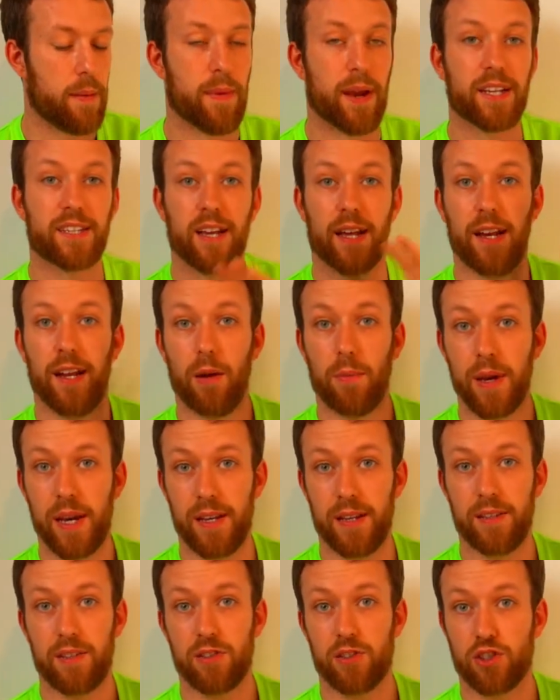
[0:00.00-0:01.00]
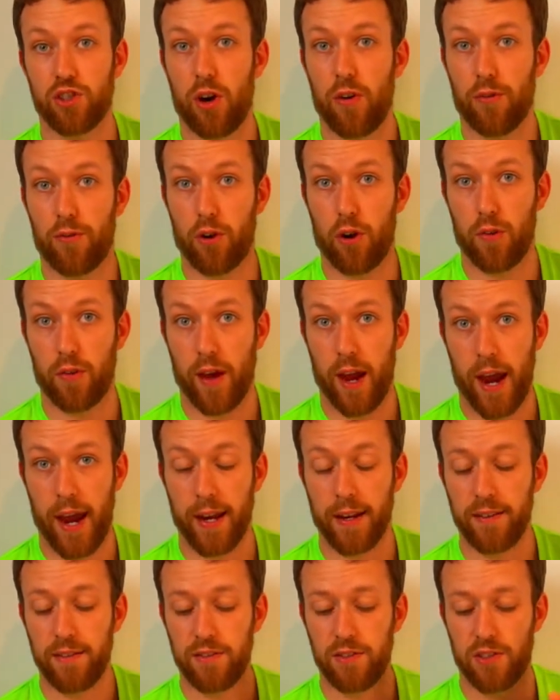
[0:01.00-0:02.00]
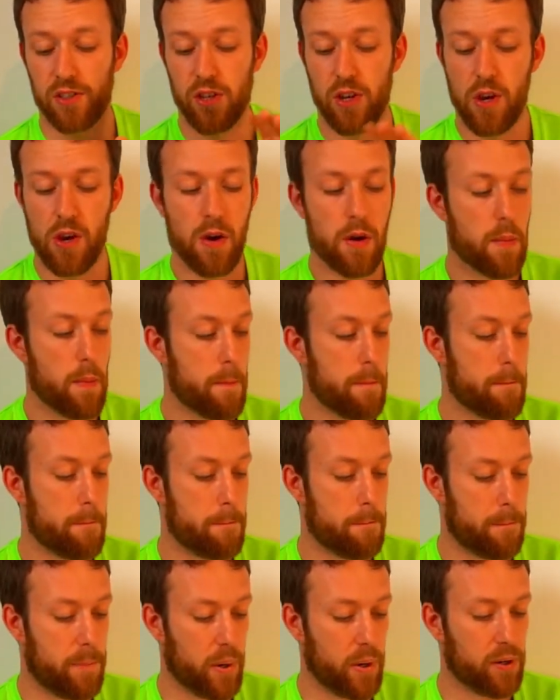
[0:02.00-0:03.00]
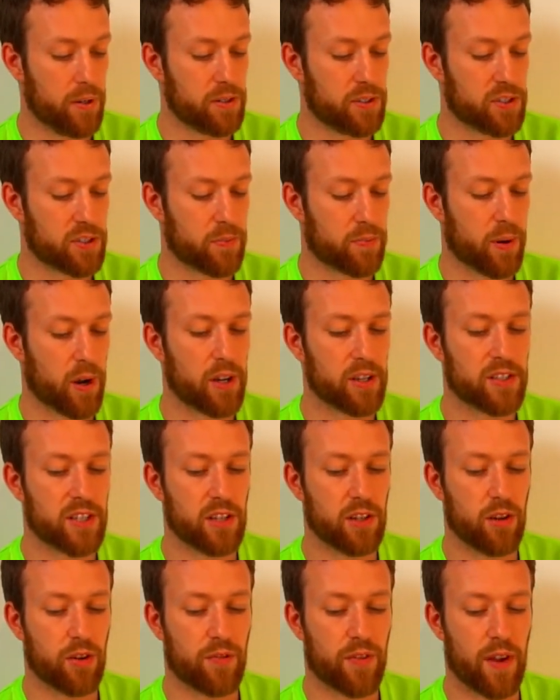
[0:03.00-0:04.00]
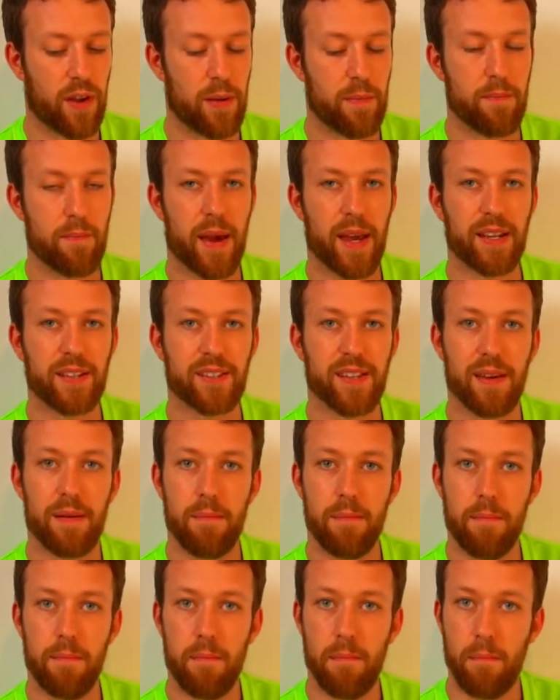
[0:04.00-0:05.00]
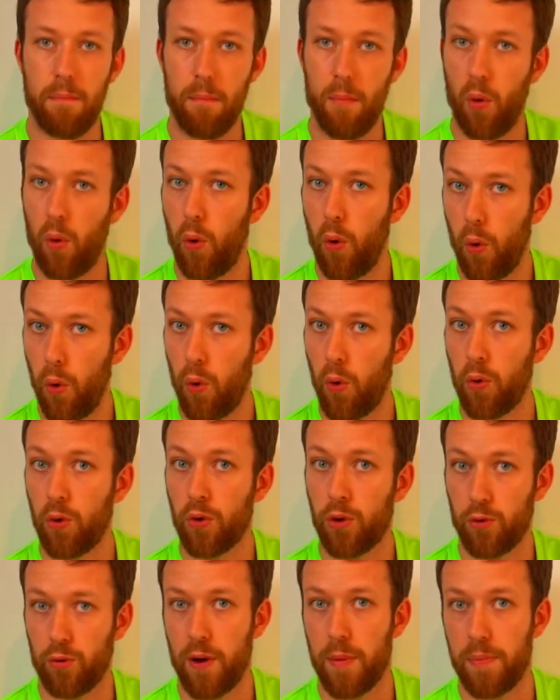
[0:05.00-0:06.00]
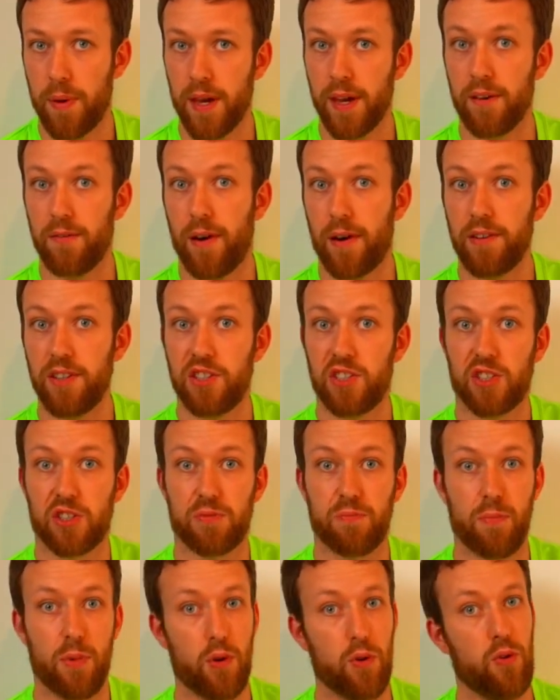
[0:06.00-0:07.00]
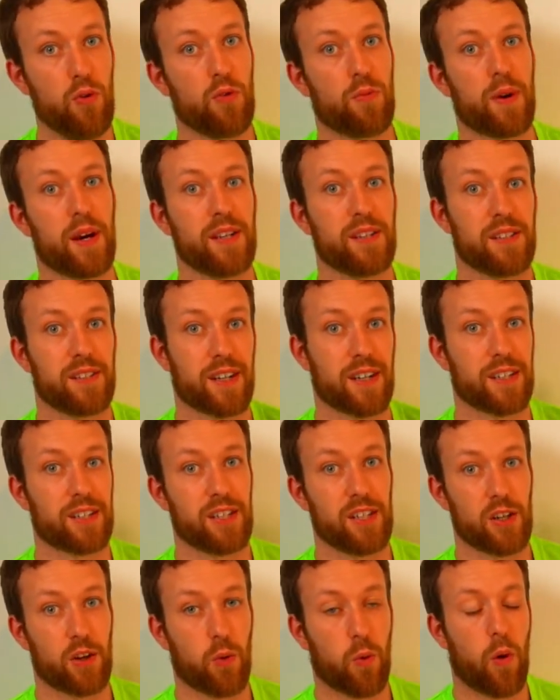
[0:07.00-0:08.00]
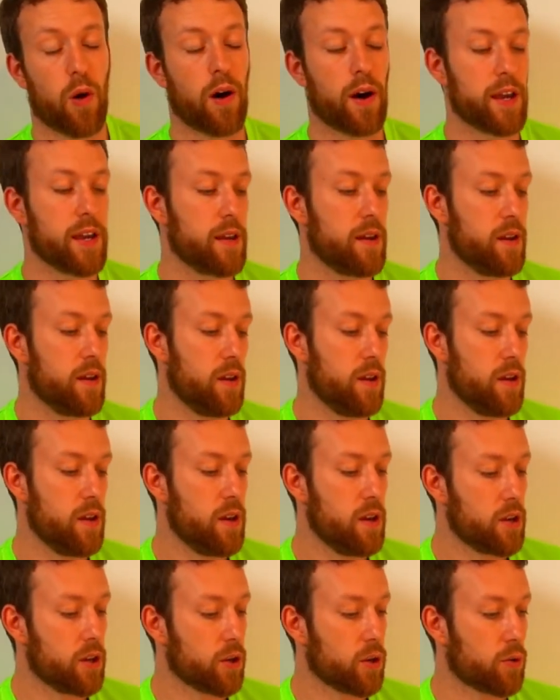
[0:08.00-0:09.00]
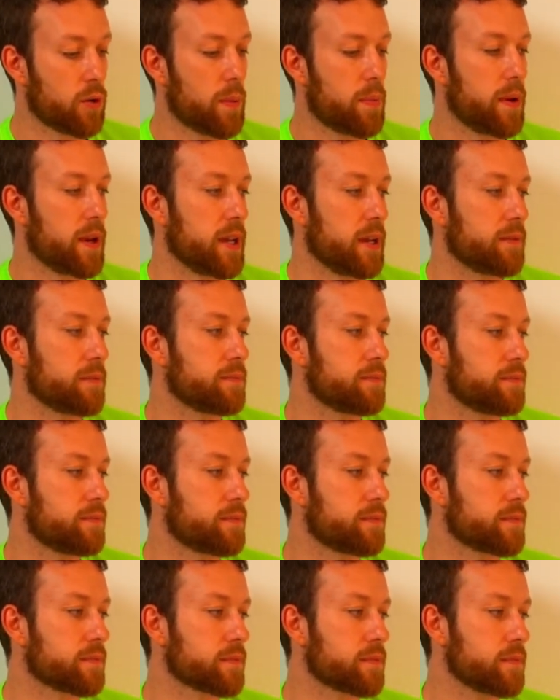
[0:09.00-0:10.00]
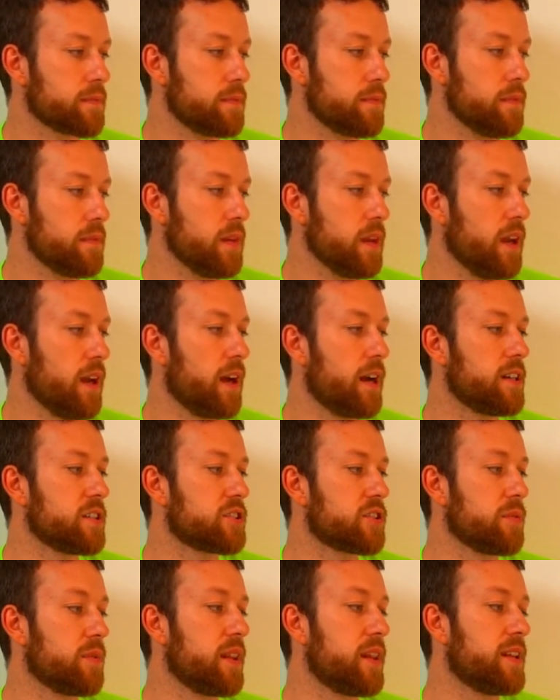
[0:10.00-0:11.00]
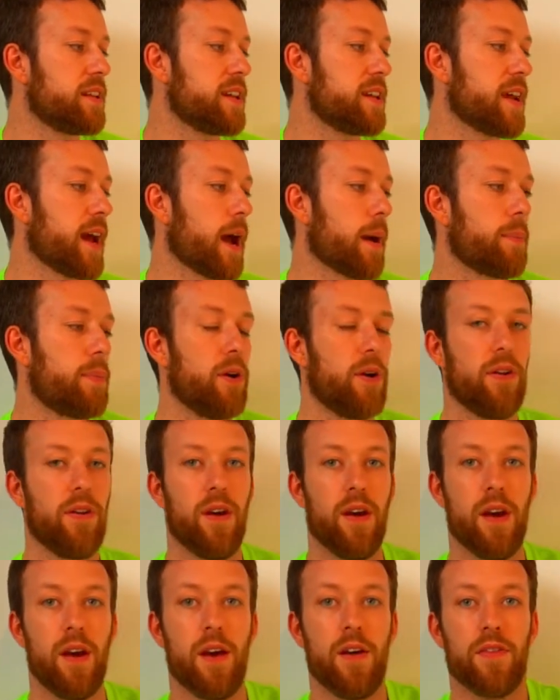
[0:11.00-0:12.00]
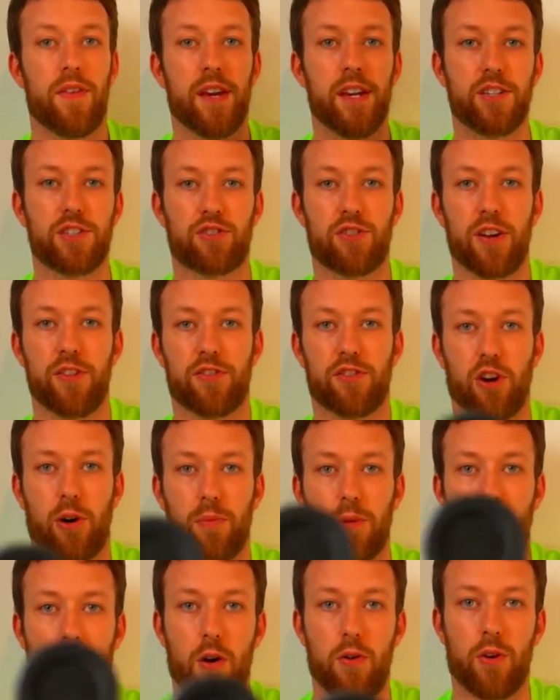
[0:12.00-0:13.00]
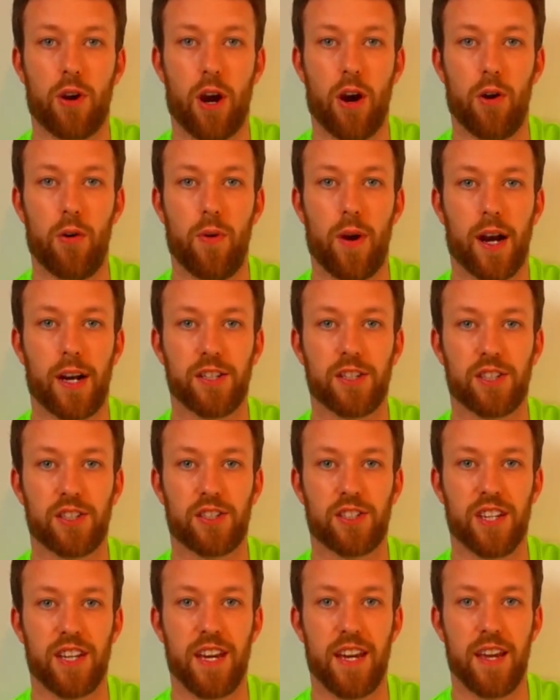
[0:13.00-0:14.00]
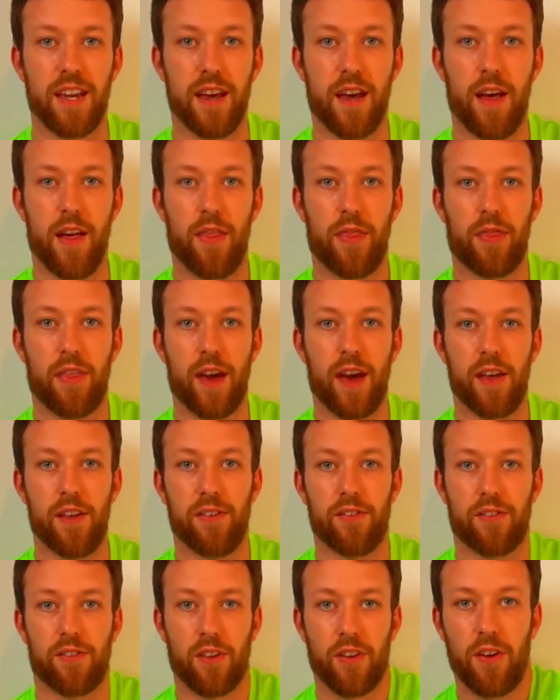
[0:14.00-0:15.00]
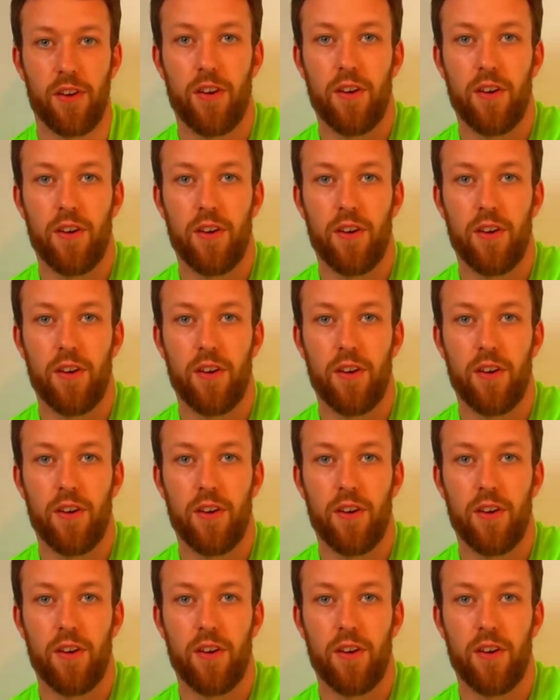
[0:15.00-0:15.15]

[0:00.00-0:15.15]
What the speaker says: makes it a little bit softer on the hands, but surprisingly enough, it makes it more grippy. A very smooth mace is actually quite grippy. Something that did happen, the Strength Shop logo, as you can see, there's